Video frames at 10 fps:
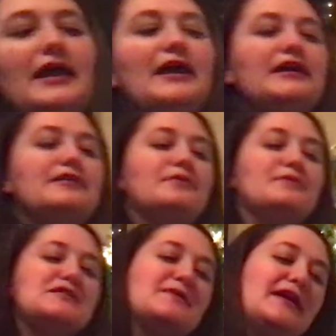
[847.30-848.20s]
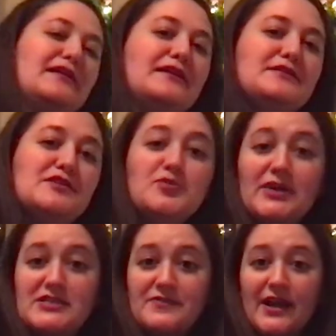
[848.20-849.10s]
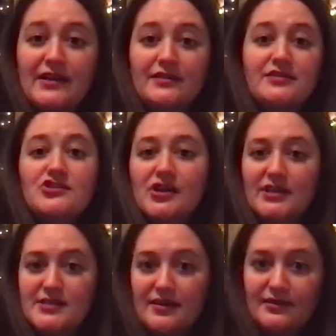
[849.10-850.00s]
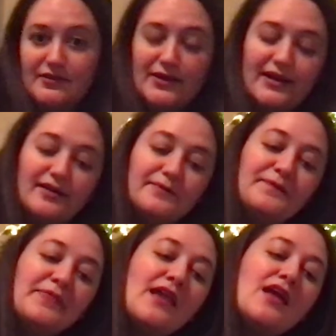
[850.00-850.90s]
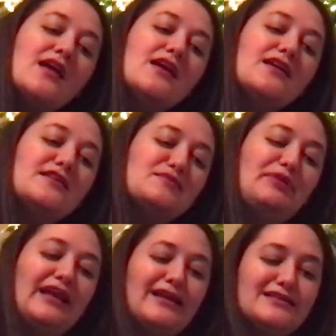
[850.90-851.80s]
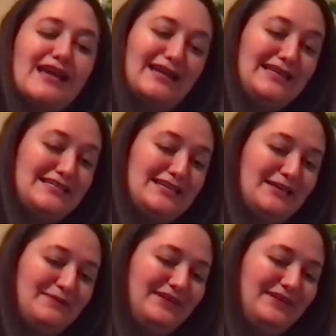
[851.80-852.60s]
And Miss McCalion's new best friend, Chunky Toddler Crayon, is playing Tiny Tim.